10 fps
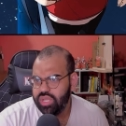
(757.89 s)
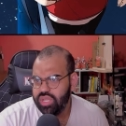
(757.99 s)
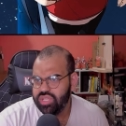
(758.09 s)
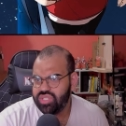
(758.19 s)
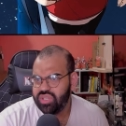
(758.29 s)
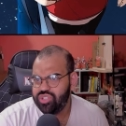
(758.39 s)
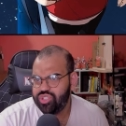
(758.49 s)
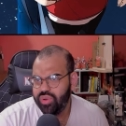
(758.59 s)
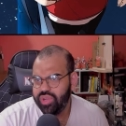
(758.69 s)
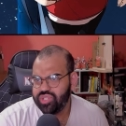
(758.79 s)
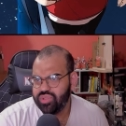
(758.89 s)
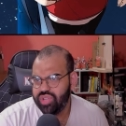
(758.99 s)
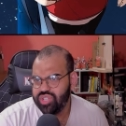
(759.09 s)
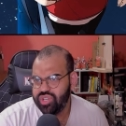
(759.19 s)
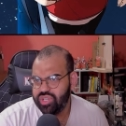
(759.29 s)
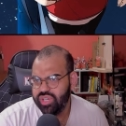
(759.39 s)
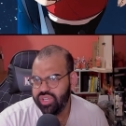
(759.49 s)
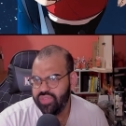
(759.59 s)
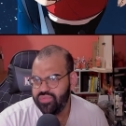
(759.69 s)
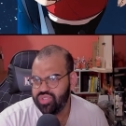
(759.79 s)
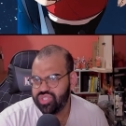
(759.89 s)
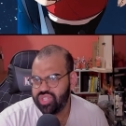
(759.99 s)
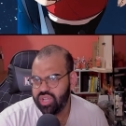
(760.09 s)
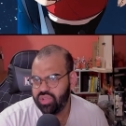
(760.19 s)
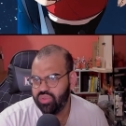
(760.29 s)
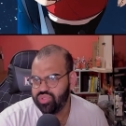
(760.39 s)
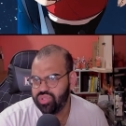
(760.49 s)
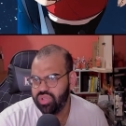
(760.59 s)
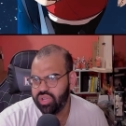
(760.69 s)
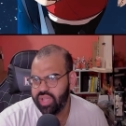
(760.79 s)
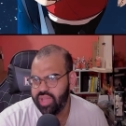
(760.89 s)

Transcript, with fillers: He's showing his location clearly if you just take a closer look,